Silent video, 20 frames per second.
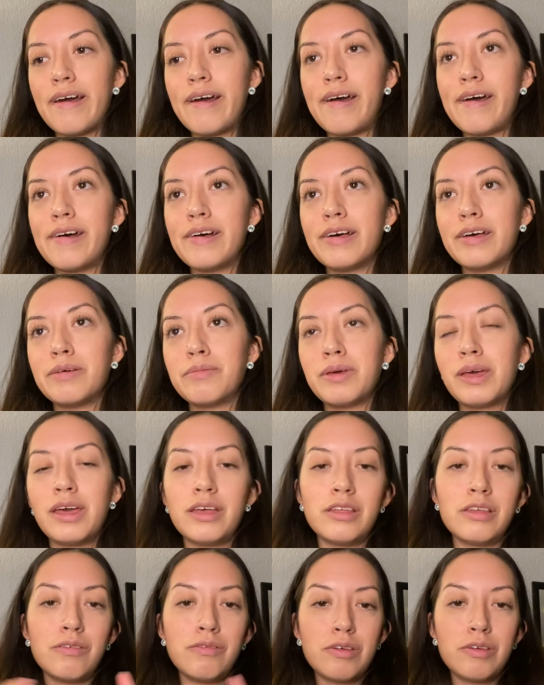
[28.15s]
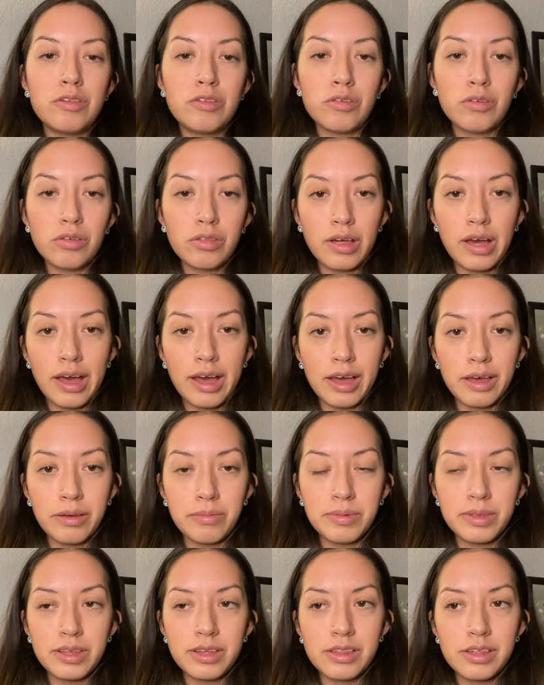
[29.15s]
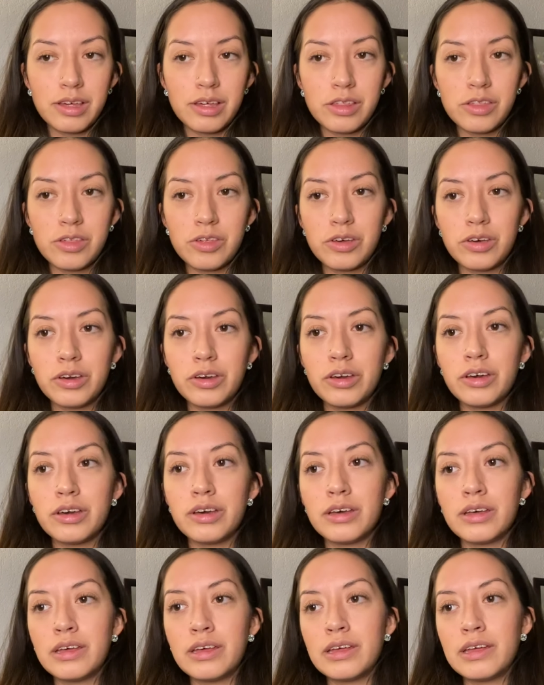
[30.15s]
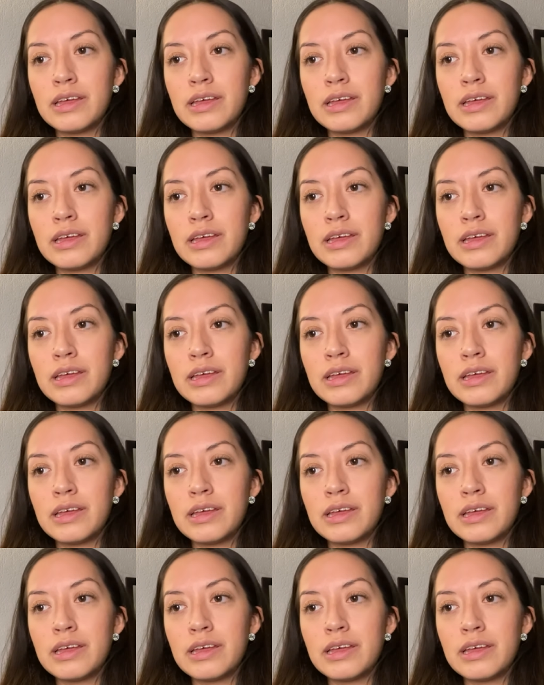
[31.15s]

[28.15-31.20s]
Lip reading: an individual time with the teacher,